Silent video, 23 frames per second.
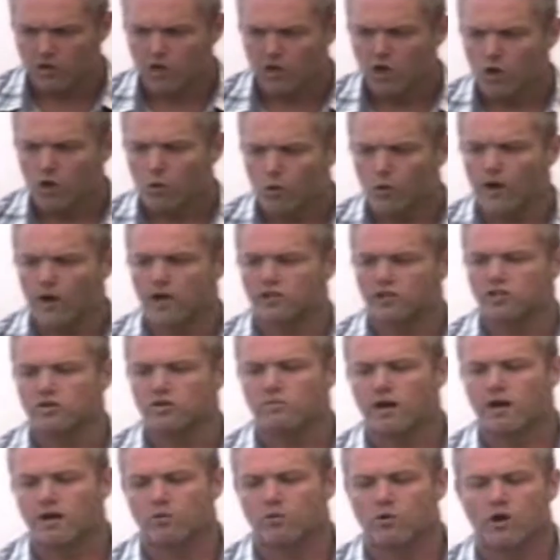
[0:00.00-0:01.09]
We also
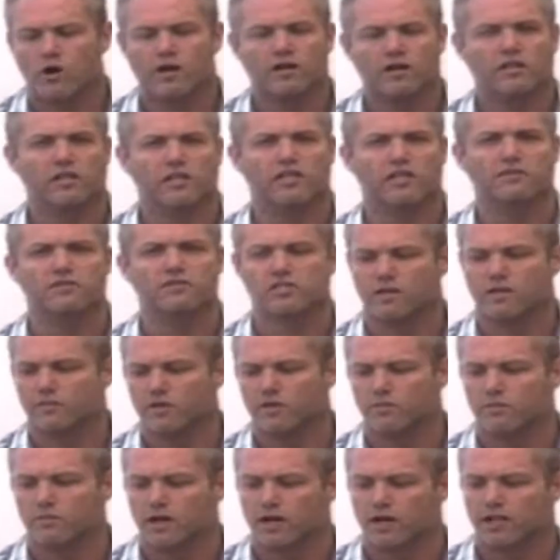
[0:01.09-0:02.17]
might want to leave some of
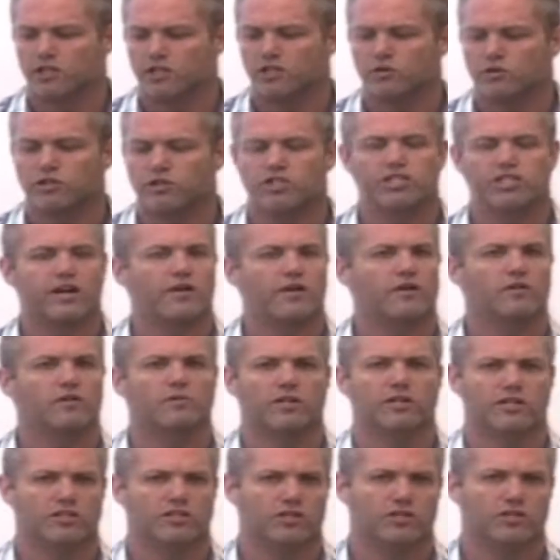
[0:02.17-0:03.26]
the money to a charitable
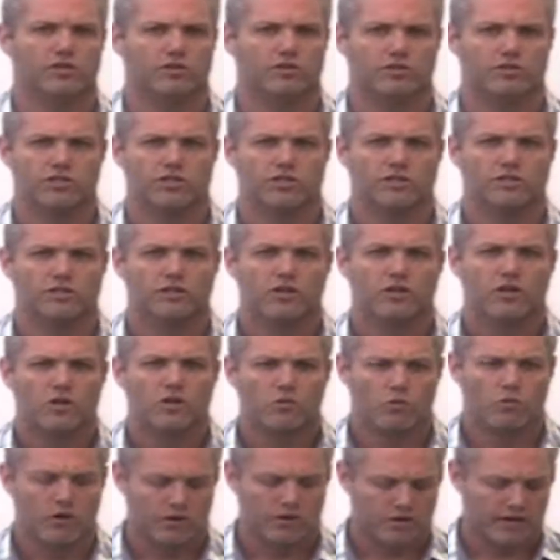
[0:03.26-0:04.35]
institution,
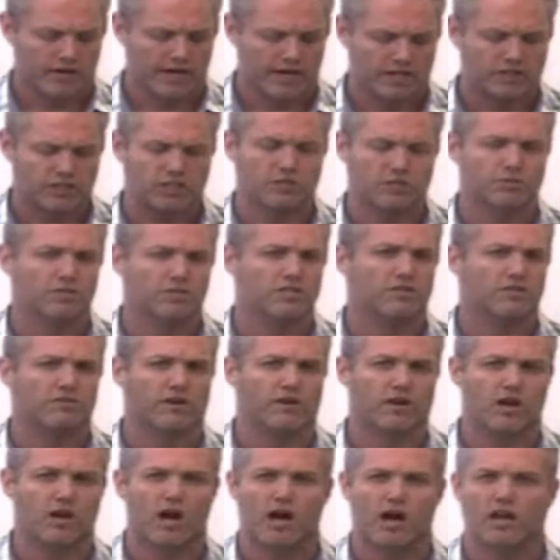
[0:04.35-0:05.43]
whether that's a
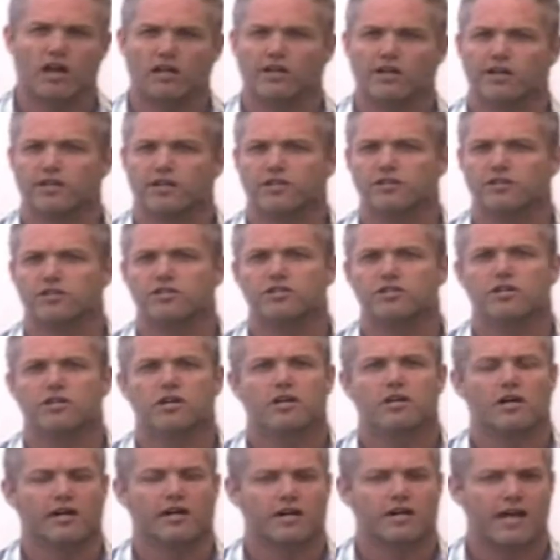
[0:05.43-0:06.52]
specific college,
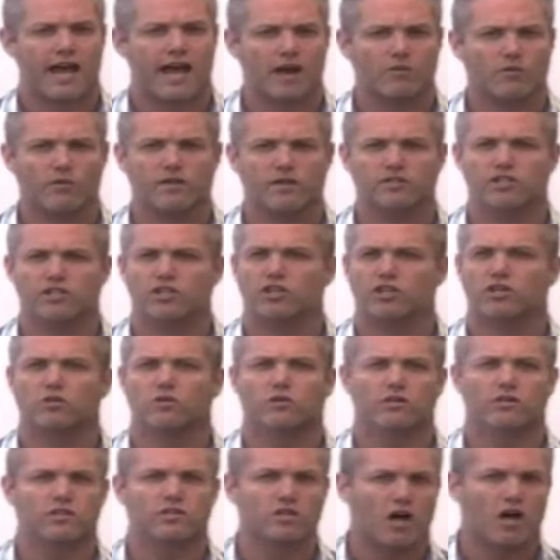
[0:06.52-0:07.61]
a cat rescue,
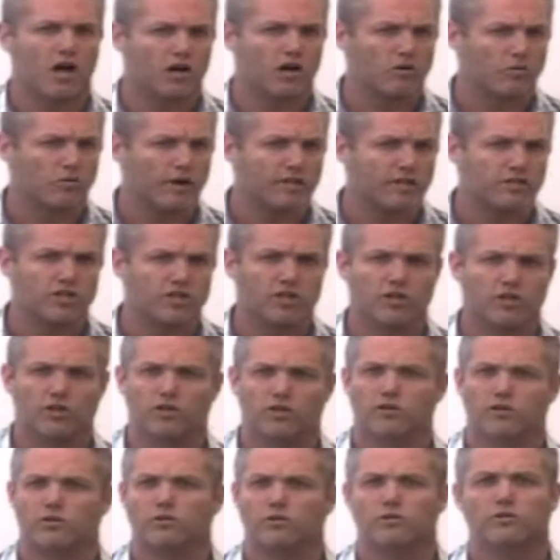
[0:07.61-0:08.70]
a dog
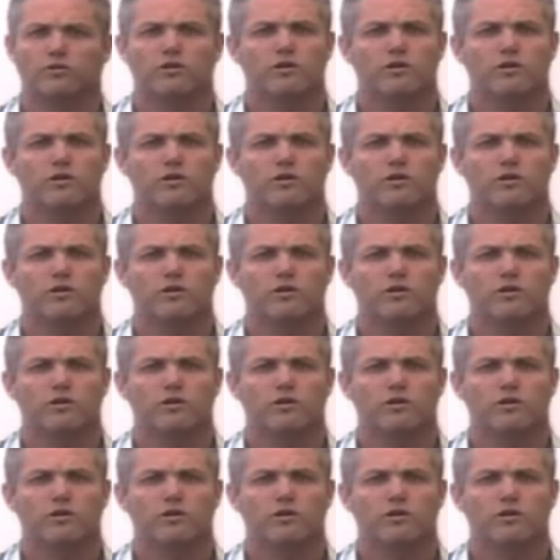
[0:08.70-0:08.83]
rescue,